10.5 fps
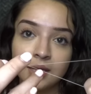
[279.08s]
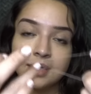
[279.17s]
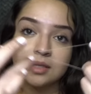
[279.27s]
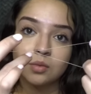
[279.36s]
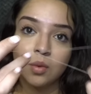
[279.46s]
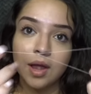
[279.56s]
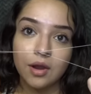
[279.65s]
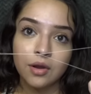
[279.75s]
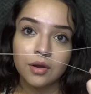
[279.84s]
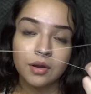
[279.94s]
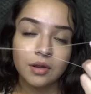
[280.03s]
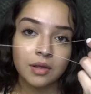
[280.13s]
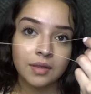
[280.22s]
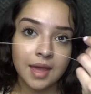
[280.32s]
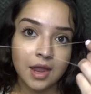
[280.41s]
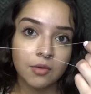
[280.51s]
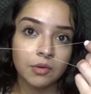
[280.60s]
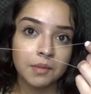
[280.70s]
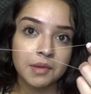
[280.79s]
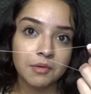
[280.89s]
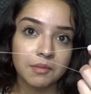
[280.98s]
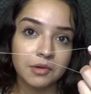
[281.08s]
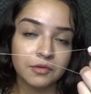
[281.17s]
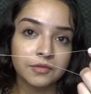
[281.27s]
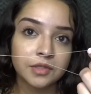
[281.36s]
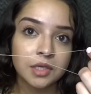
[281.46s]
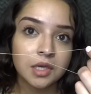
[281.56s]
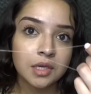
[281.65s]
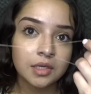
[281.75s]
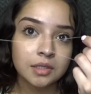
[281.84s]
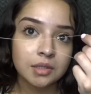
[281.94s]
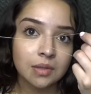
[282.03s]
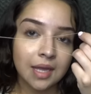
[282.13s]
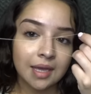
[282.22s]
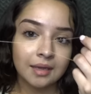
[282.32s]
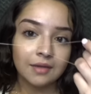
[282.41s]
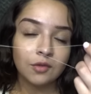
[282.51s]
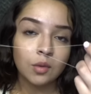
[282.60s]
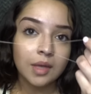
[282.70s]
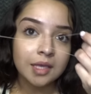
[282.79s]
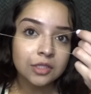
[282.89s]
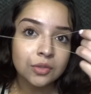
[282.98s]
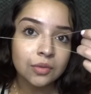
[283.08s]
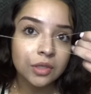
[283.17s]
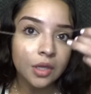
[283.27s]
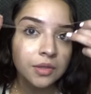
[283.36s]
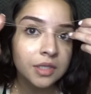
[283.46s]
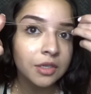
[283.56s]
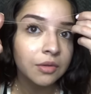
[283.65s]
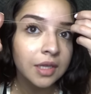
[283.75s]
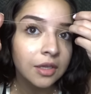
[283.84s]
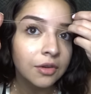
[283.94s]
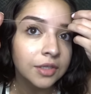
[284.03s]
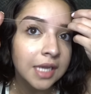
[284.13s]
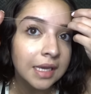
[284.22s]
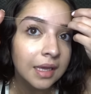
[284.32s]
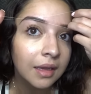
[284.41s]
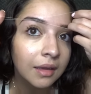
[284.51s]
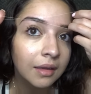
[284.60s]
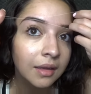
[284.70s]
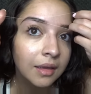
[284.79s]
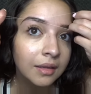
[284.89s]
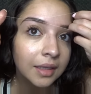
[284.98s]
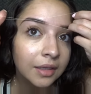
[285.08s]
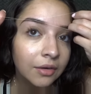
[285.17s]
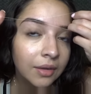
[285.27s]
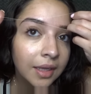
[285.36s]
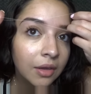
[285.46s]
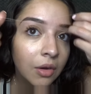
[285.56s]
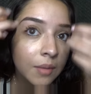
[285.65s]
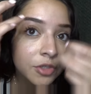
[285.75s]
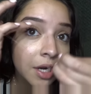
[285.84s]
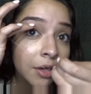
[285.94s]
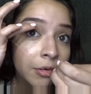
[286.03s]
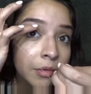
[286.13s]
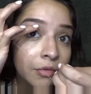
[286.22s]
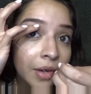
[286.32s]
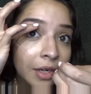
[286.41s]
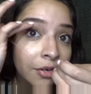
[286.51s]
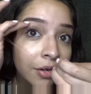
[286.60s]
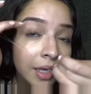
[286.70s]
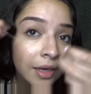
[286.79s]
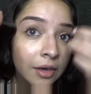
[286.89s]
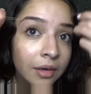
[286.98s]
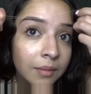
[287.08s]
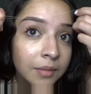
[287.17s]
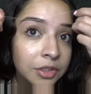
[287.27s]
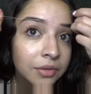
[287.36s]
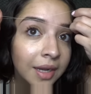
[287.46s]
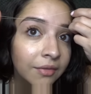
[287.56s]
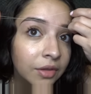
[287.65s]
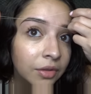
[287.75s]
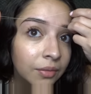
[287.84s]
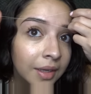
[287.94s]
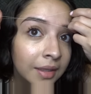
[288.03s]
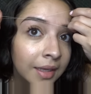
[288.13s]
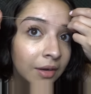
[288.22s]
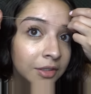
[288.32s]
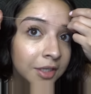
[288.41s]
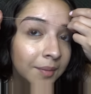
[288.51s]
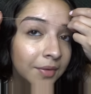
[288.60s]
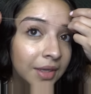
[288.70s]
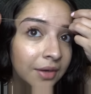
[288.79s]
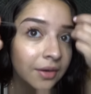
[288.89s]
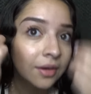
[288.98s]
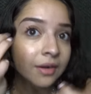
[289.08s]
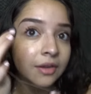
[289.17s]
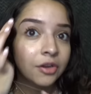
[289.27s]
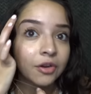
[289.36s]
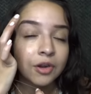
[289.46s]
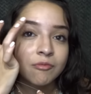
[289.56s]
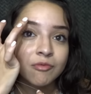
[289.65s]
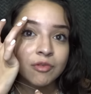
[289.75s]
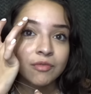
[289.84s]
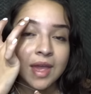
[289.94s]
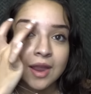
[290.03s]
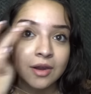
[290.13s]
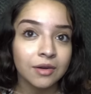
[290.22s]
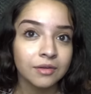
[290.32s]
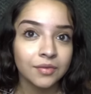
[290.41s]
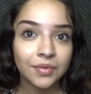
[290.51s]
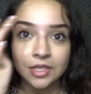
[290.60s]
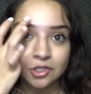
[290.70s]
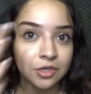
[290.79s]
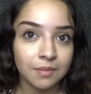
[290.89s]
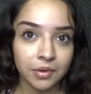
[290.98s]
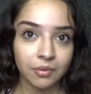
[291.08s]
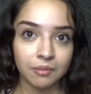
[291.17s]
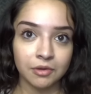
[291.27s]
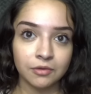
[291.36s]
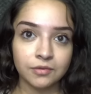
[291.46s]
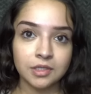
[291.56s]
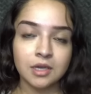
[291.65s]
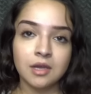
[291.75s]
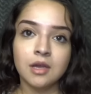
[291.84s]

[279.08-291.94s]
is where the hair will be removed. So like if you get too close and you think you're taking, like you're like, oh, I'm trying to remove under here, but you have the thread like on top of here, you're gonna remove hair that shouldn't be removed.